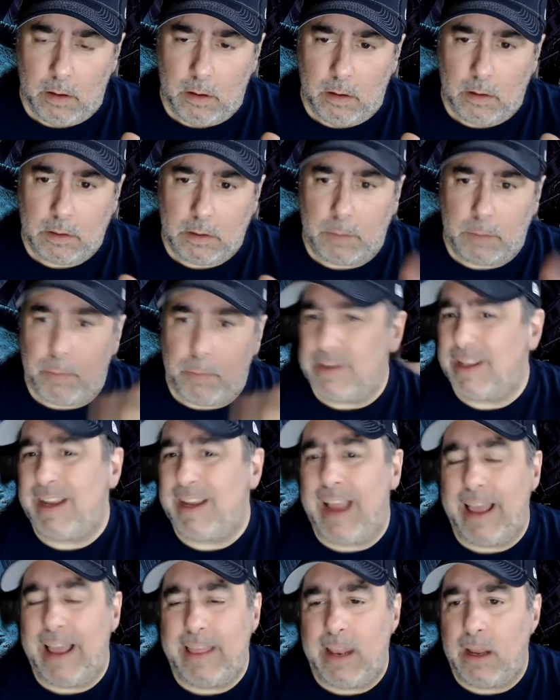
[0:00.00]
Suppose the
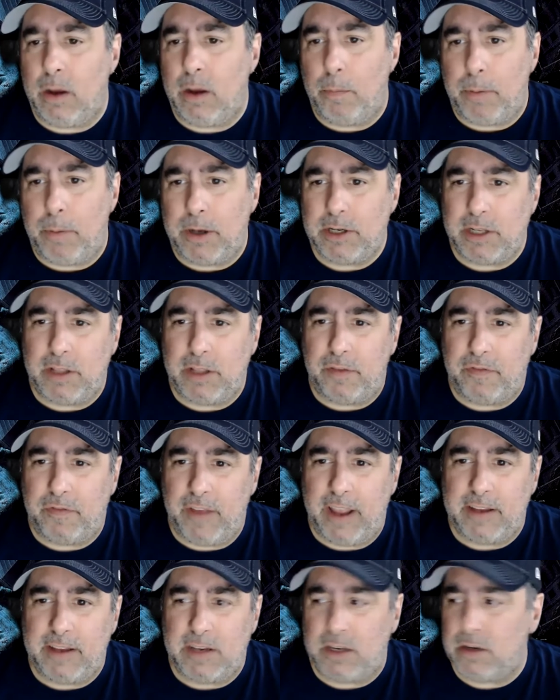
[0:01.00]
guy that I go punch in the face,